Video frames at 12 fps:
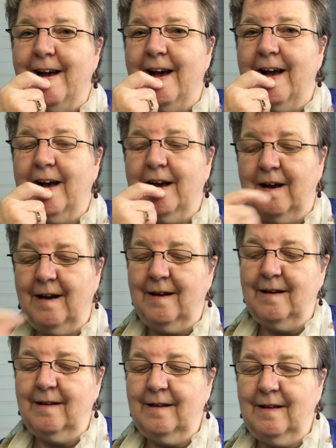uh,
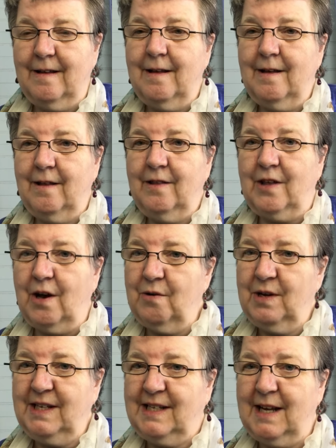though
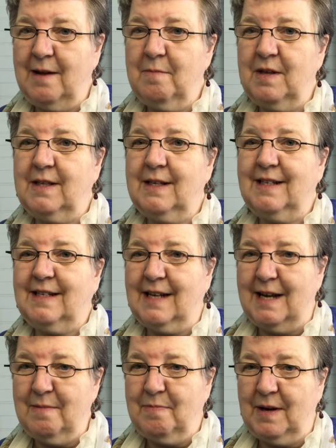he seemeth
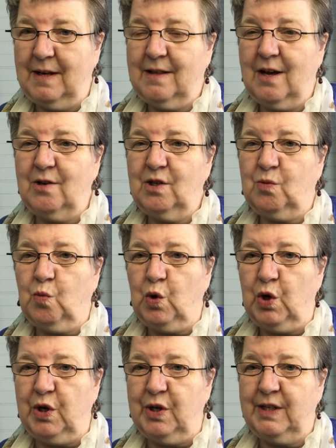sleeping, those
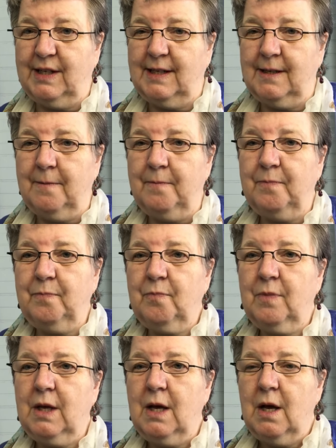words,
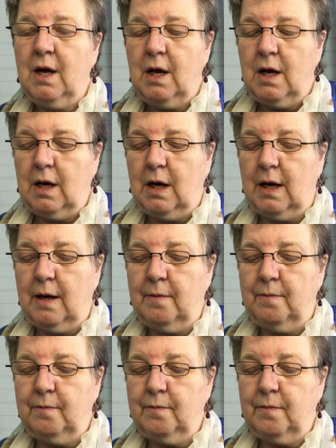
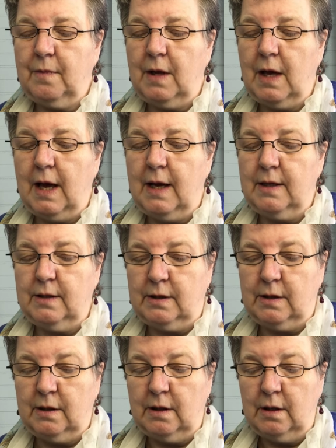um,
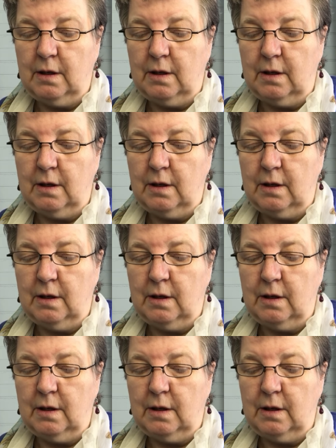and